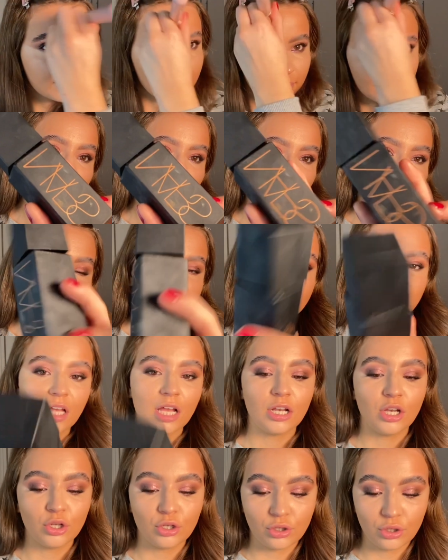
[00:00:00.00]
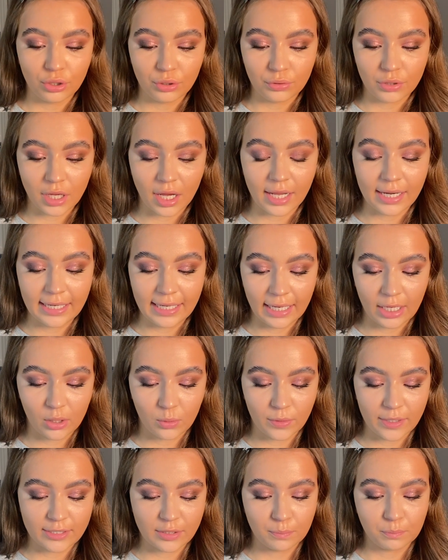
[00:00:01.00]
NARS Laguna
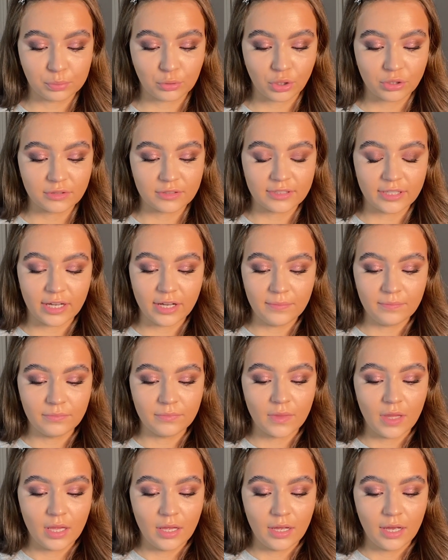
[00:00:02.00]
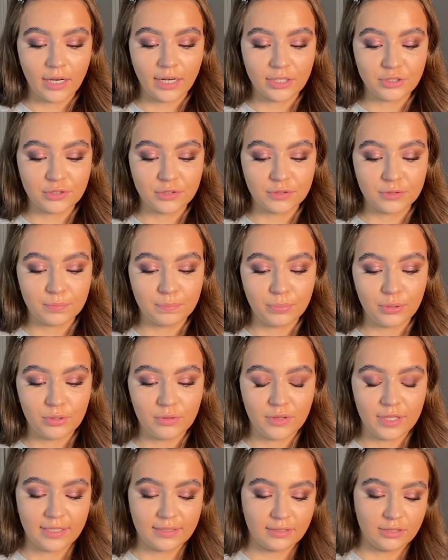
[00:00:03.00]
Liquid Bronzer. And I just
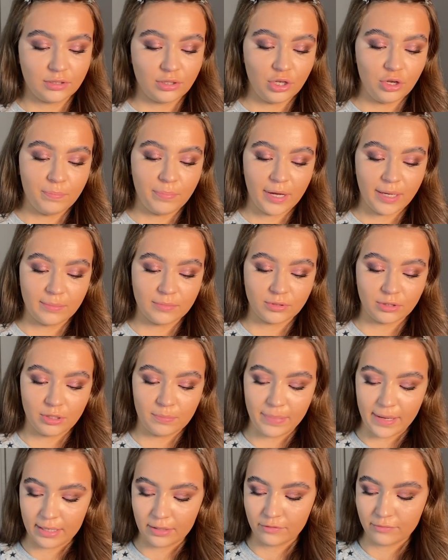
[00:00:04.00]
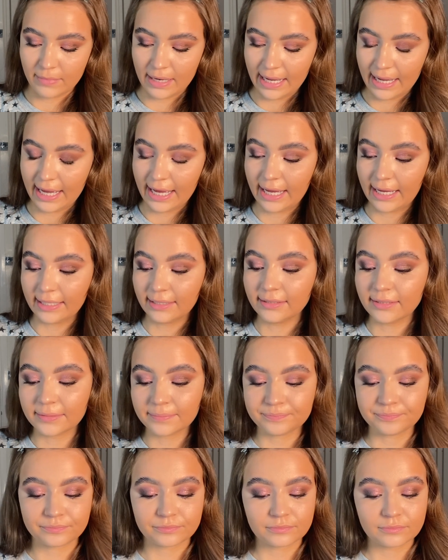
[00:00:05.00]
put this 2 pumps on the back of my hand.
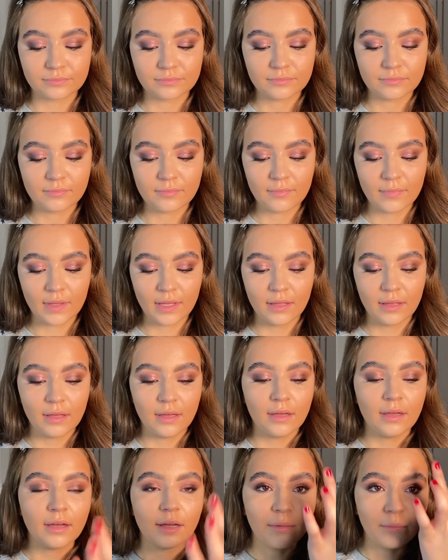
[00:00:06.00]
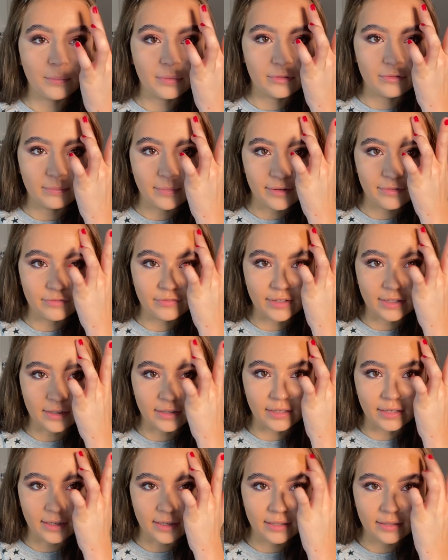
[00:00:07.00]
And with my
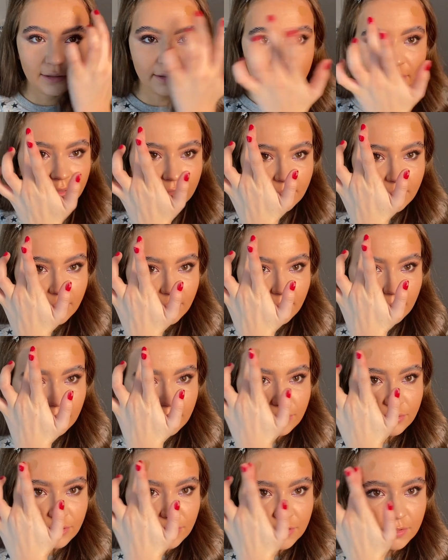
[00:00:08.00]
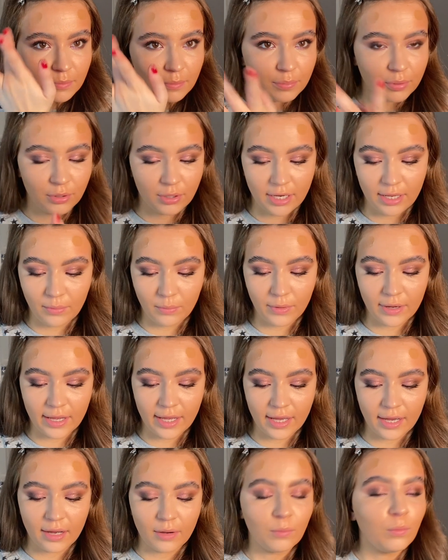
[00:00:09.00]
finger, just put it
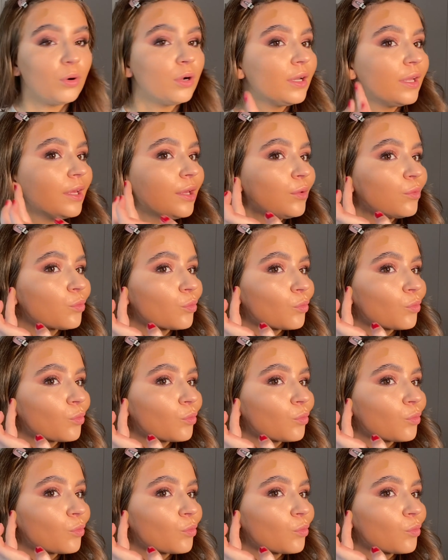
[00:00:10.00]
where I want it.